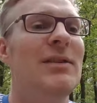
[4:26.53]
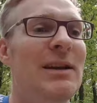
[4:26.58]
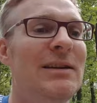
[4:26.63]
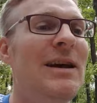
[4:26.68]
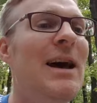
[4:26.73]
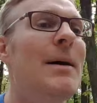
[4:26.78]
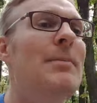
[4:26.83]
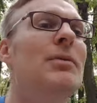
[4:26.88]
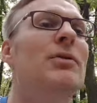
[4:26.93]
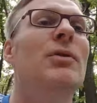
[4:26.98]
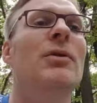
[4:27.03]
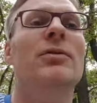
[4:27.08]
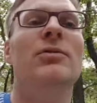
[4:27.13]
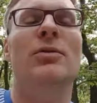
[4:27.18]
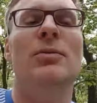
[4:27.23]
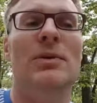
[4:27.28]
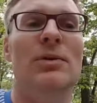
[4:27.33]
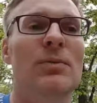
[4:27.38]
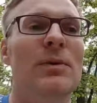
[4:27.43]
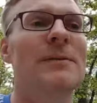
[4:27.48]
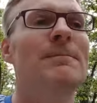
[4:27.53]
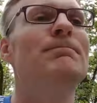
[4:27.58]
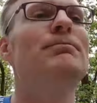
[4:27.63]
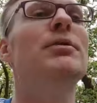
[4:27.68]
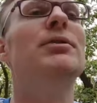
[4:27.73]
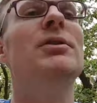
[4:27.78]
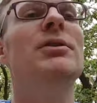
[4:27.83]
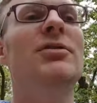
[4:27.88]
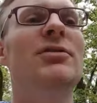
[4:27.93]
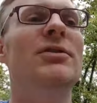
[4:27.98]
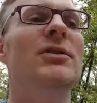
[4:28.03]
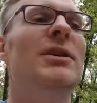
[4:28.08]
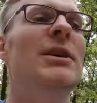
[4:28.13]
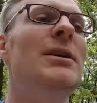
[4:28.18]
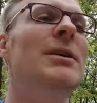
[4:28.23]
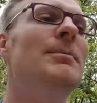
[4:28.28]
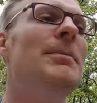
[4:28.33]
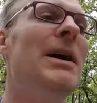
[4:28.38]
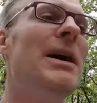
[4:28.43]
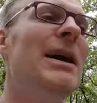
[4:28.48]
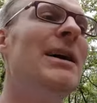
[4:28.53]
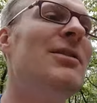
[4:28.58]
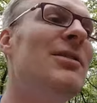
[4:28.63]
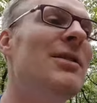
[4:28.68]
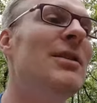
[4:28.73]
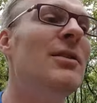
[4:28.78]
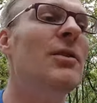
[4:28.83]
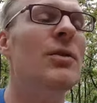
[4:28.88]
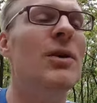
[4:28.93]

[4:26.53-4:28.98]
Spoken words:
and that happened also with one person, by accident.